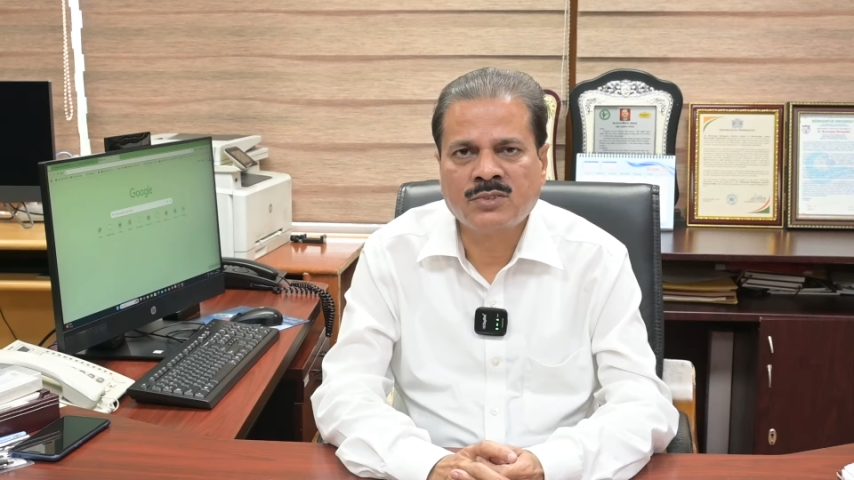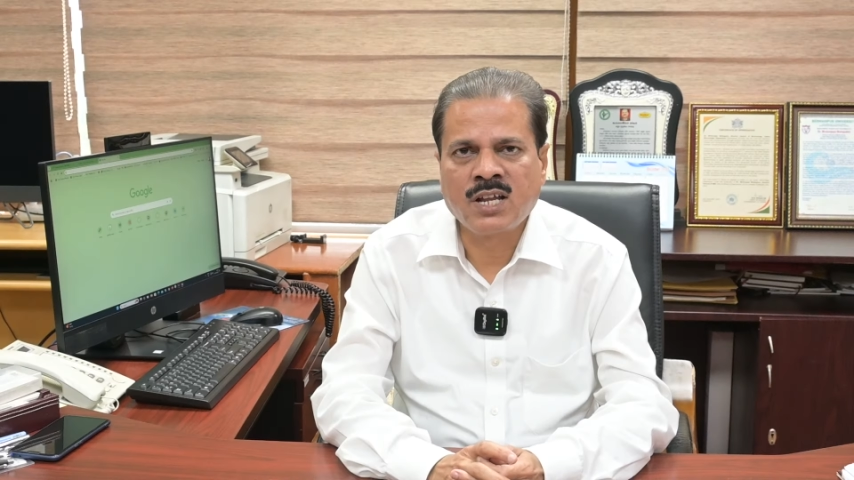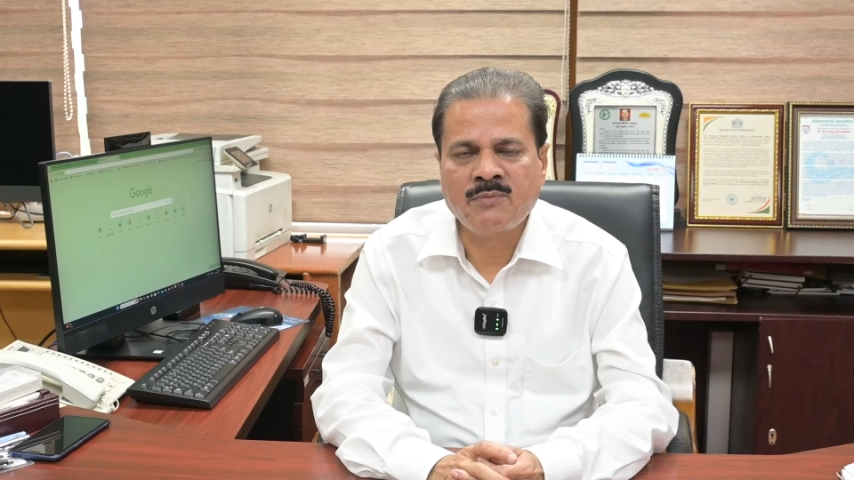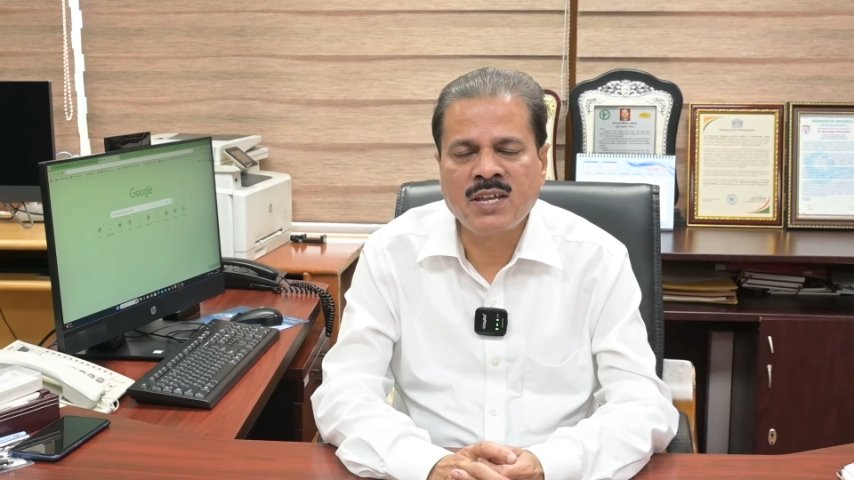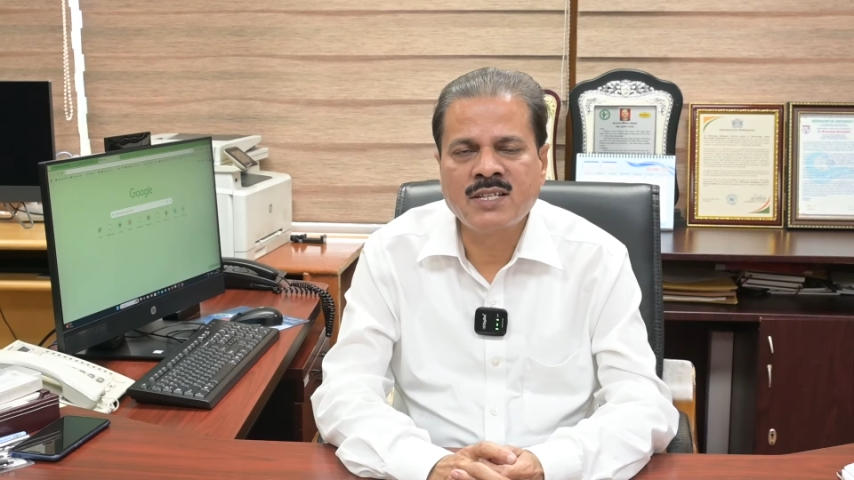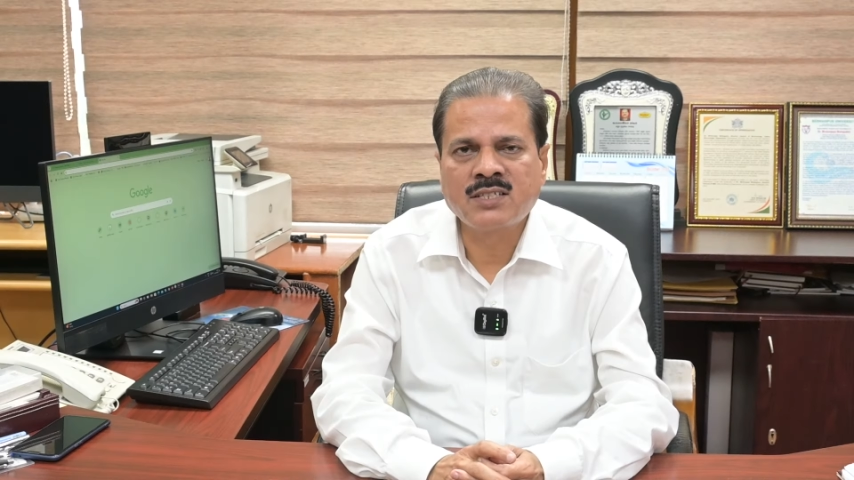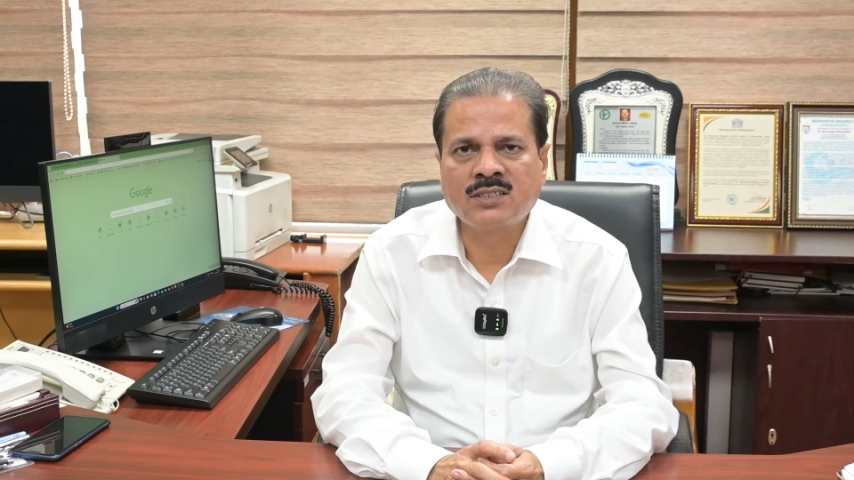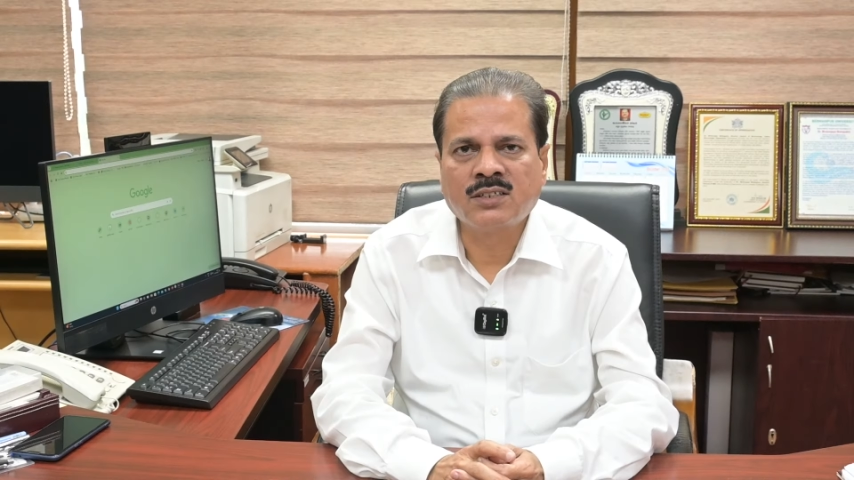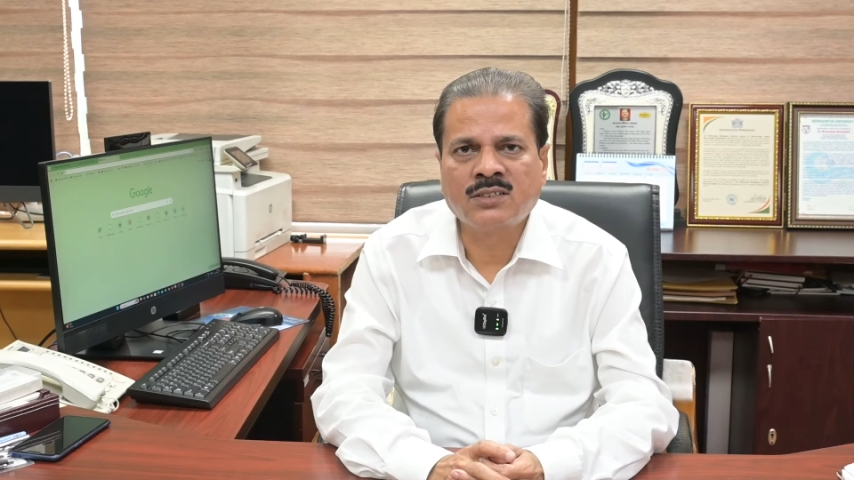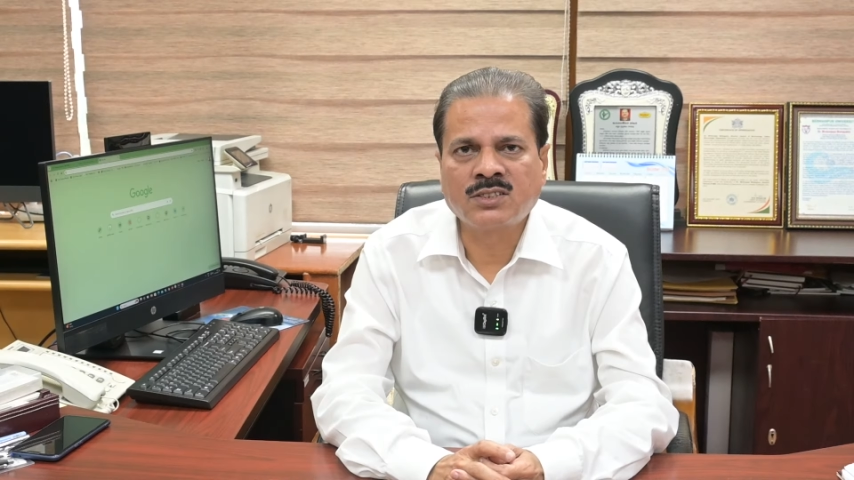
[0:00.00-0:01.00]
the
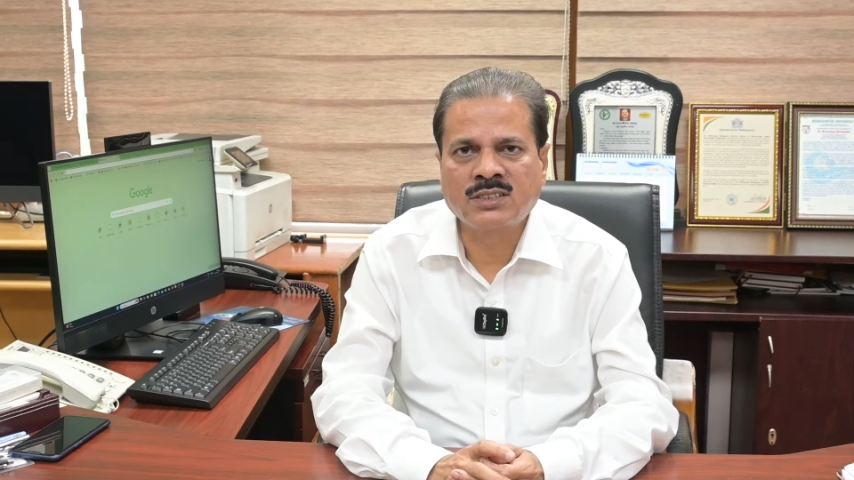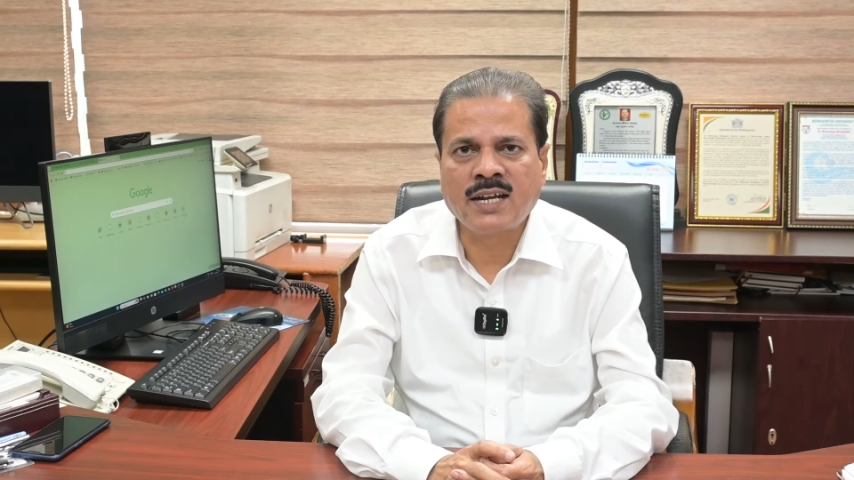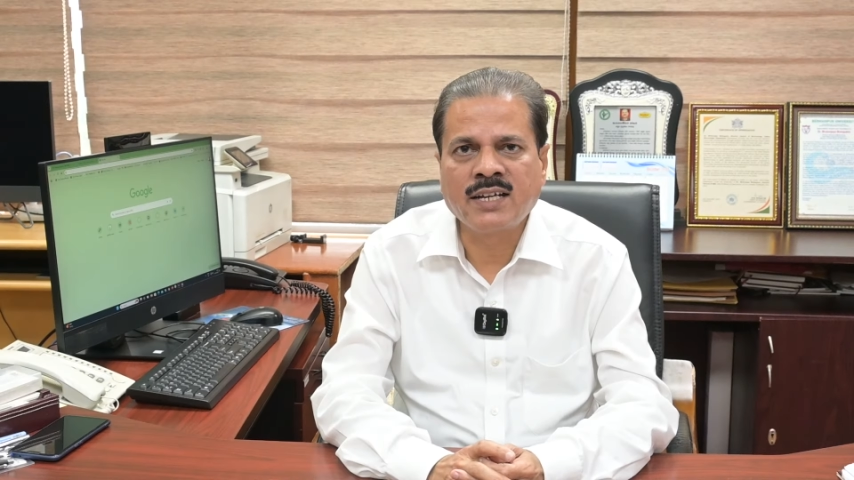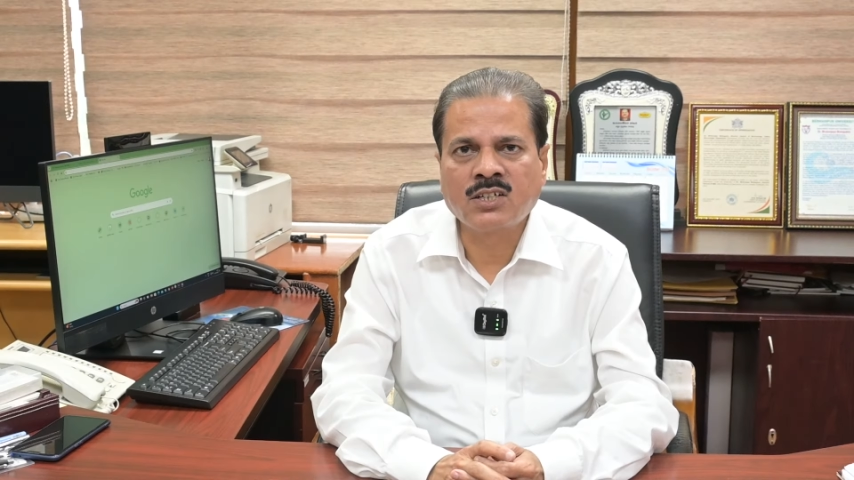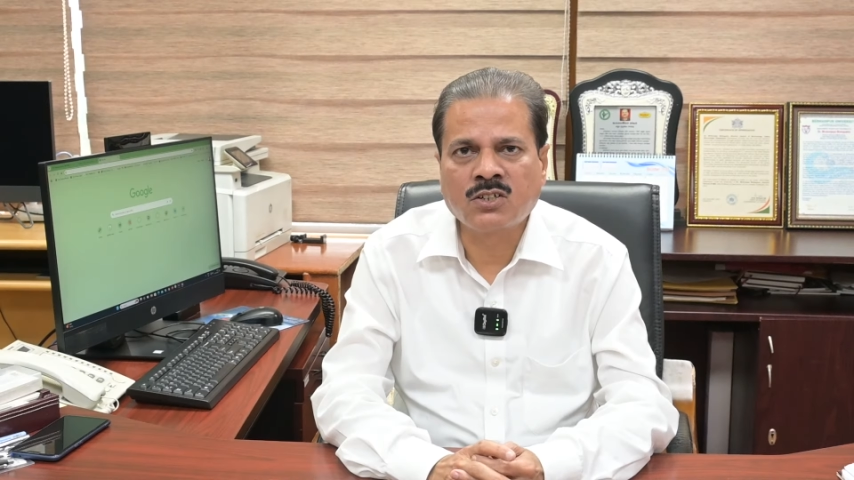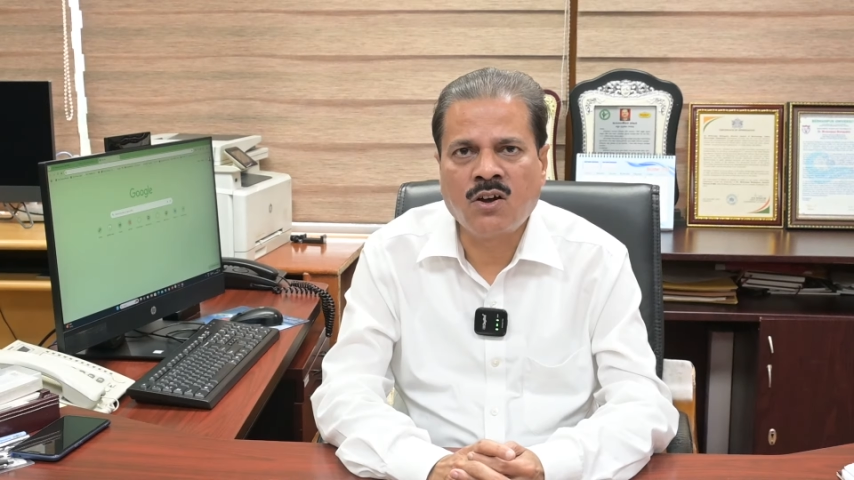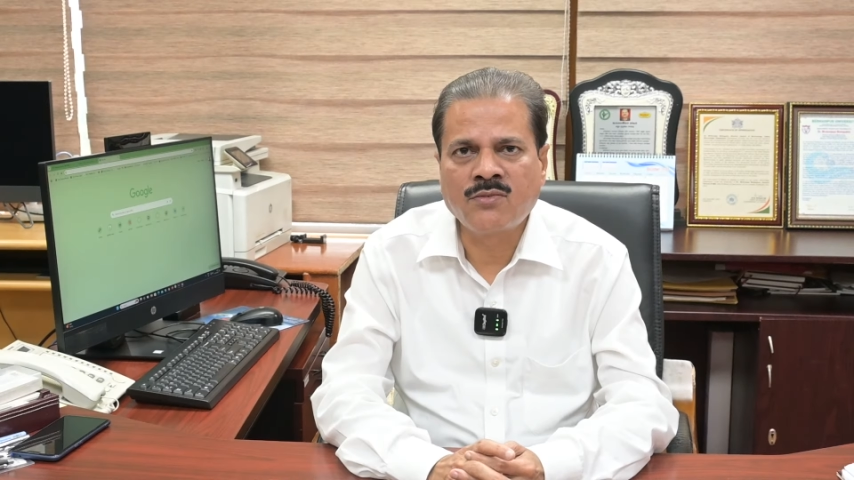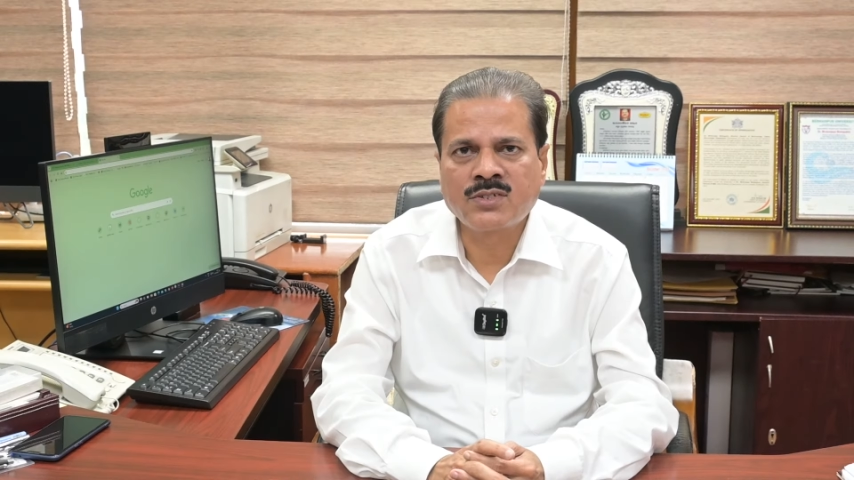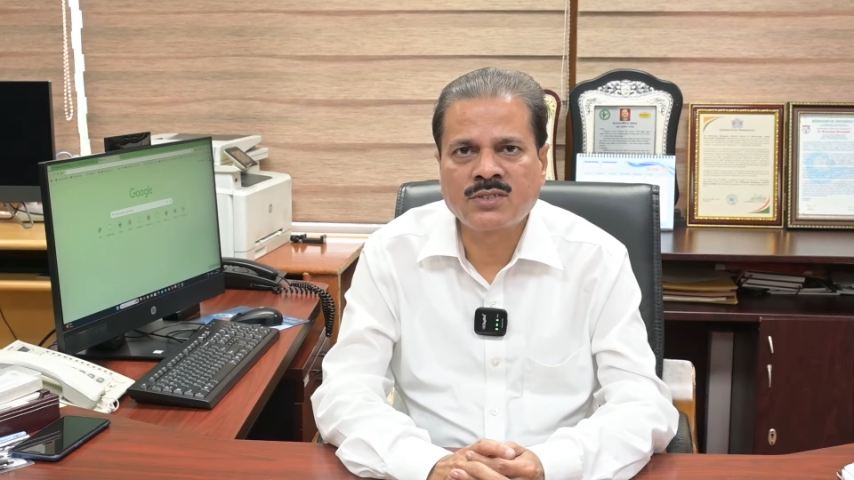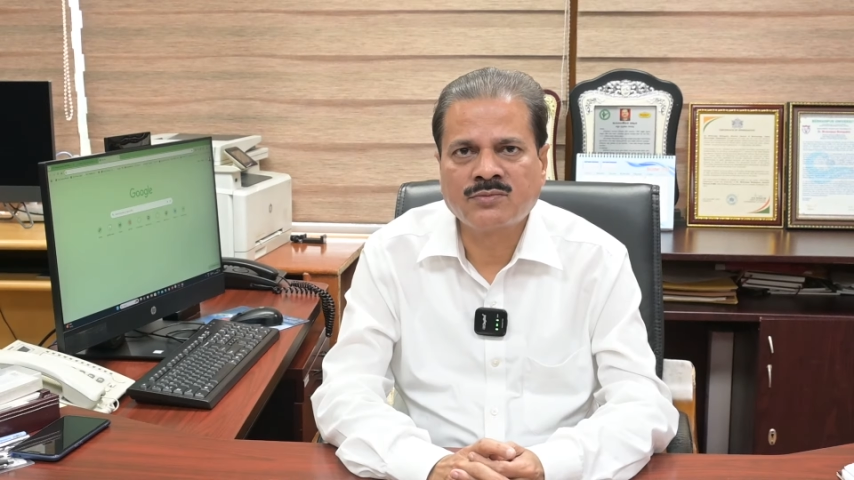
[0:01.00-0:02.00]
damage on the standing
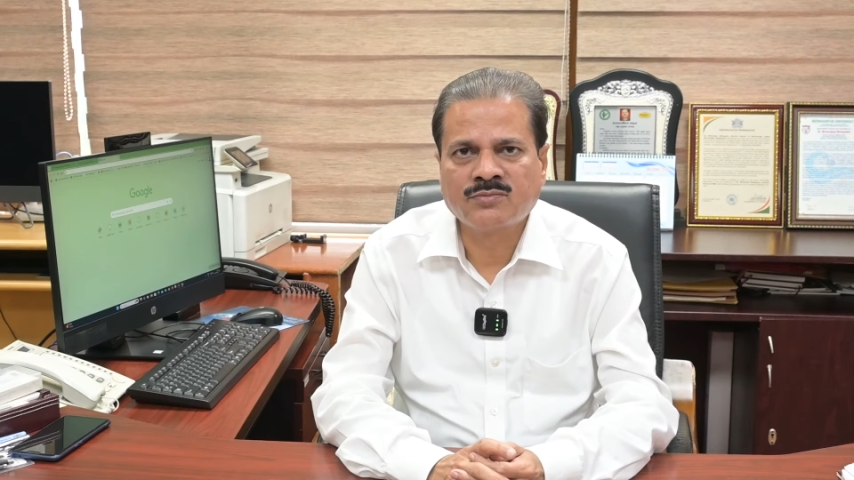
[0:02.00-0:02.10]
crops